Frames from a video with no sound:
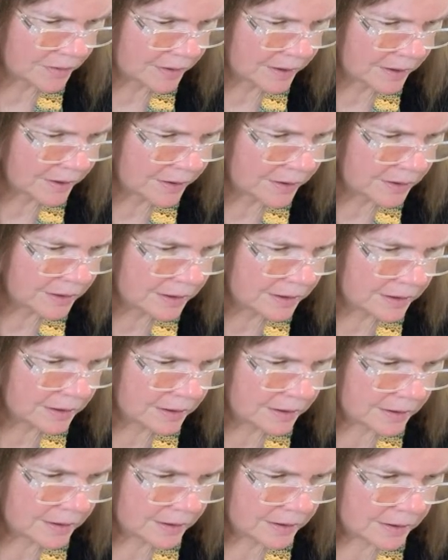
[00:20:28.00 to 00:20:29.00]
there.
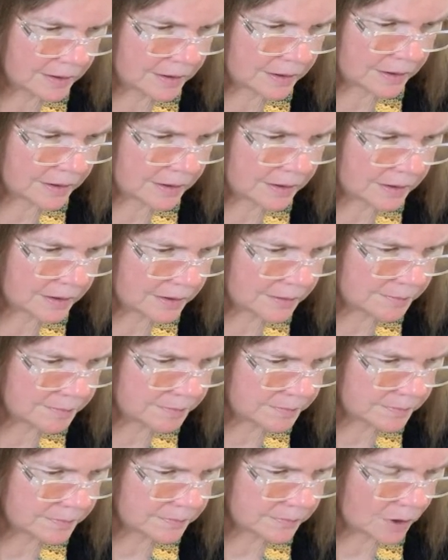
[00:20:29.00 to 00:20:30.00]

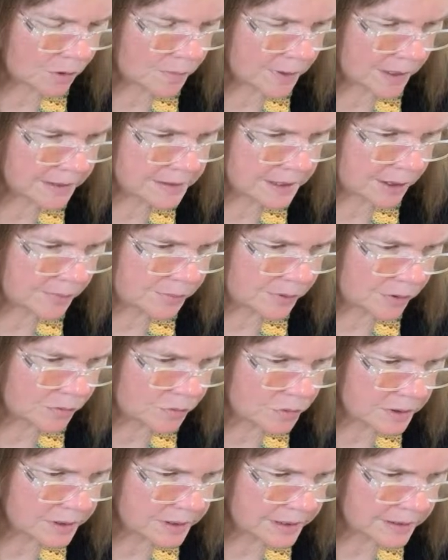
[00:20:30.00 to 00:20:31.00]
Oh, wow. Deborah
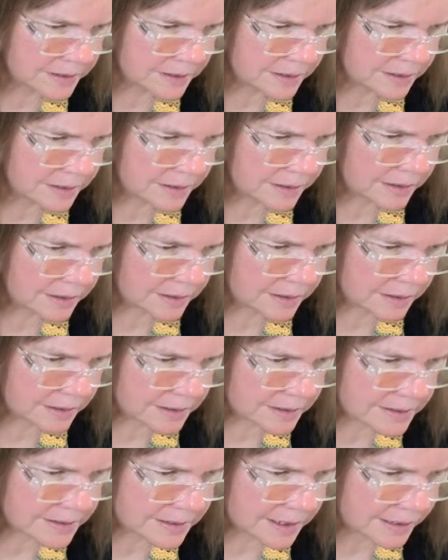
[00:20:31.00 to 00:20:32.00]
Wood
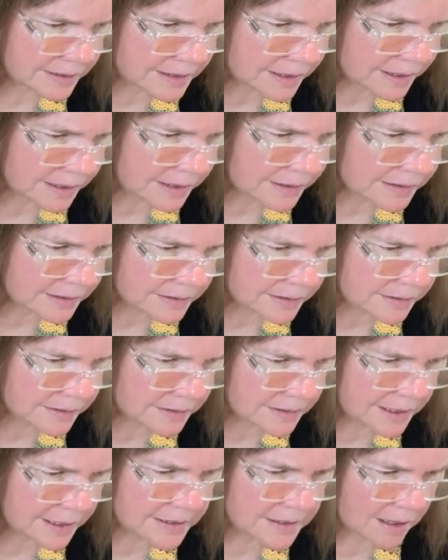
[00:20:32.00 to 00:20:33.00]
said that
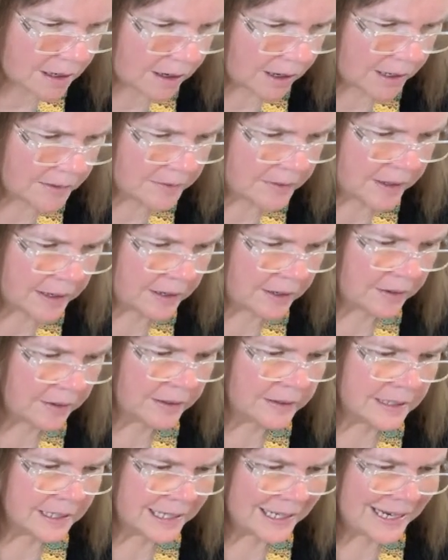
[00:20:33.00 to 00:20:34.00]
it's hot there
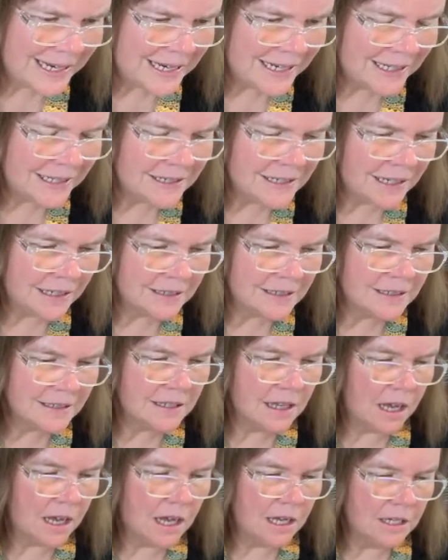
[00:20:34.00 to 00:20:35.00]
and the heat index is
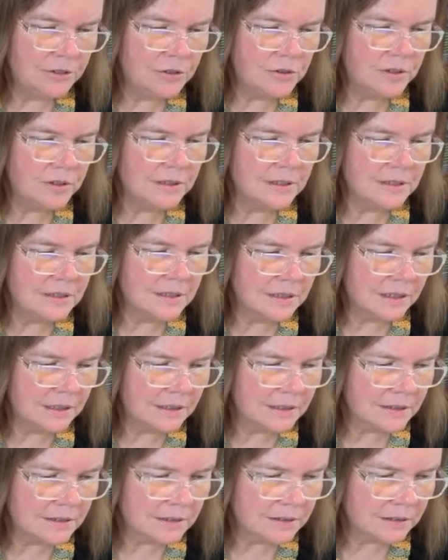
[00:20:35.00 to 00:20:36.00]

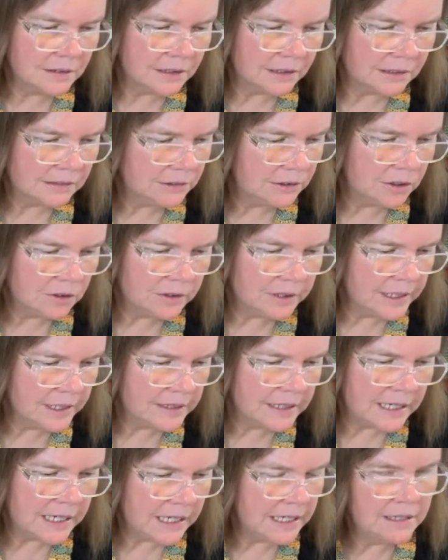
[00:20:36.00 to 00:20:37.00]
106. Ugh, don't look at
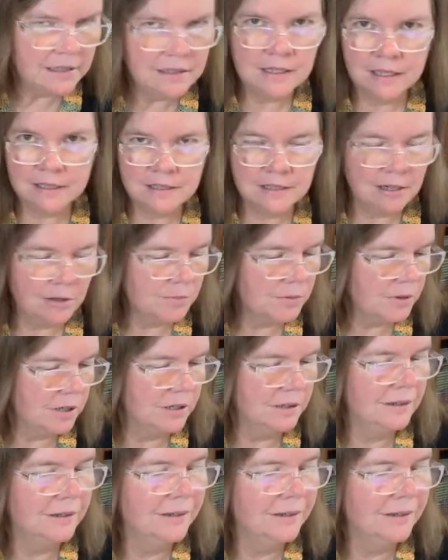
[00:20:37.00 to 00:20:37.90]
the heat index, Deborah.